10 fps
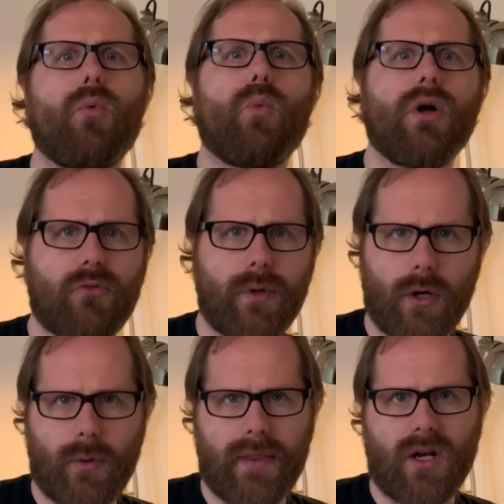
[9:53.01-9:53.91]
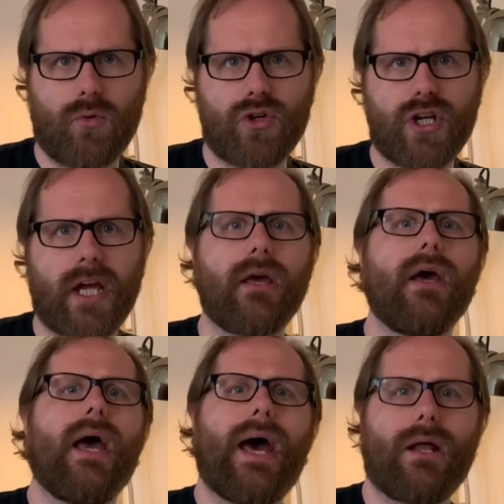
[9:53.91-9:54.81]
once we know when they're launching
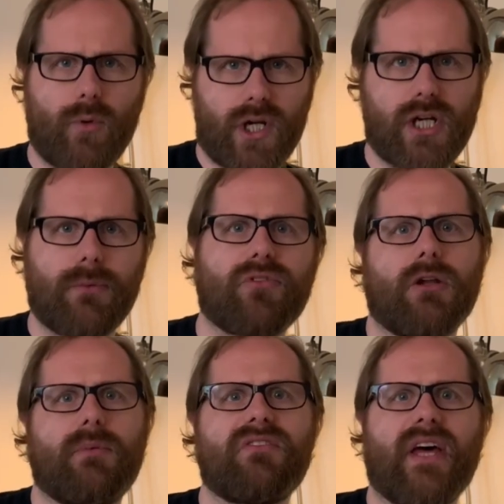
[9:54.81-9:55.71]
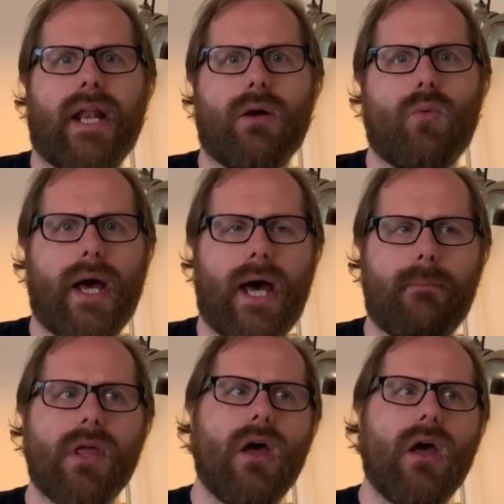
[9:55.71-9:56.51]
and which ships are going to be sailing where.